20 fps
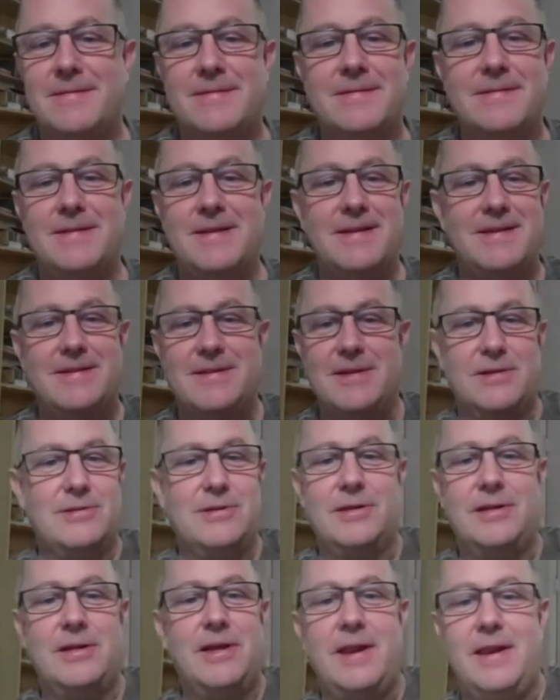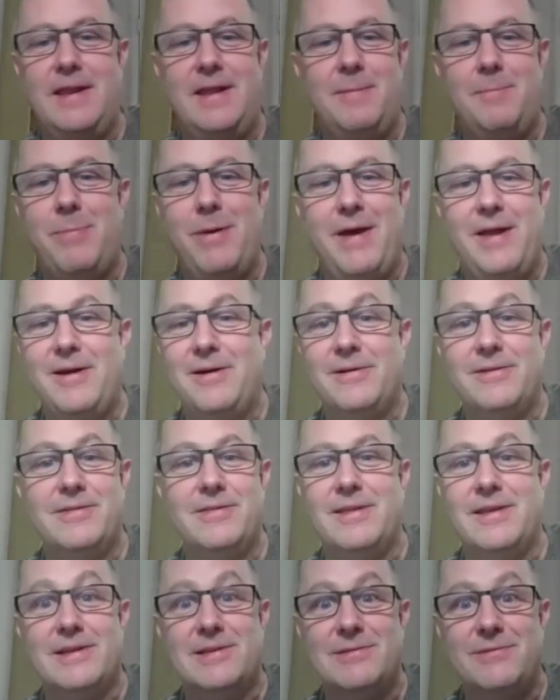It doesn't get any better than
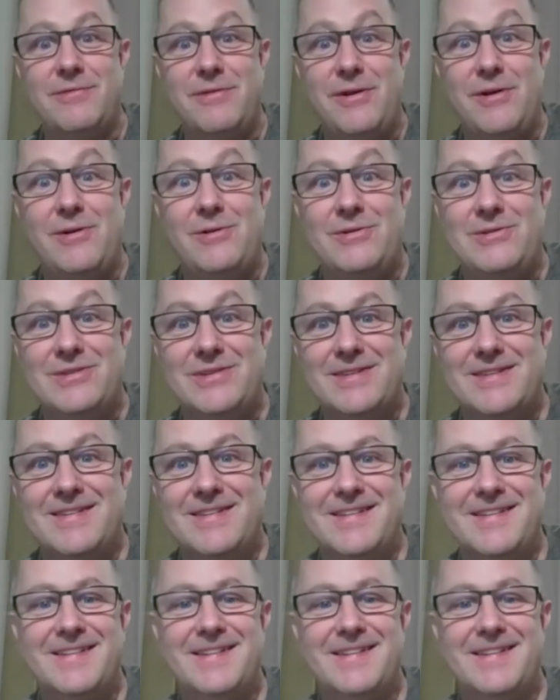this, folks.